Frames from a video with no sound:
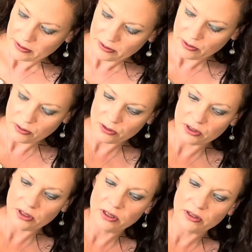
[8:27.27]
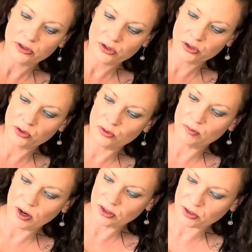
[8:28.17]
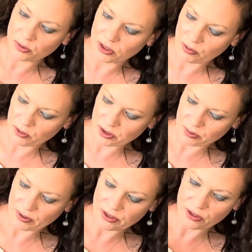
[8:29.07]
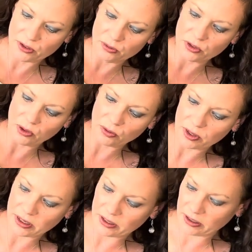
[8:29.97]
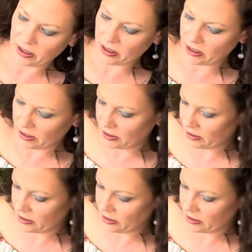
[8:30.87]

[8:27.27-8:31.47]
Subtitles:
Not too much, we don't want it to be too soggy in here.